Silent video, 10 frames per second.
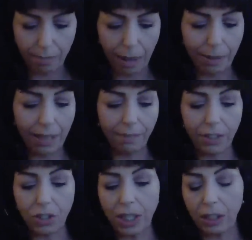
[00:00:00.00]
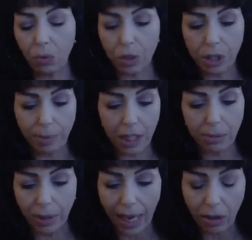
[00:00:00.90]
maybe envisioning the worst
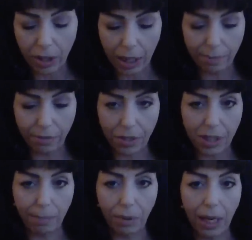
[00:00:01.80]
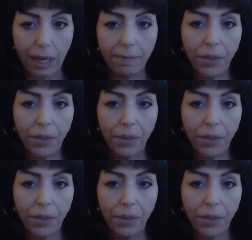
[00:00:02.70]
possible outcome for something.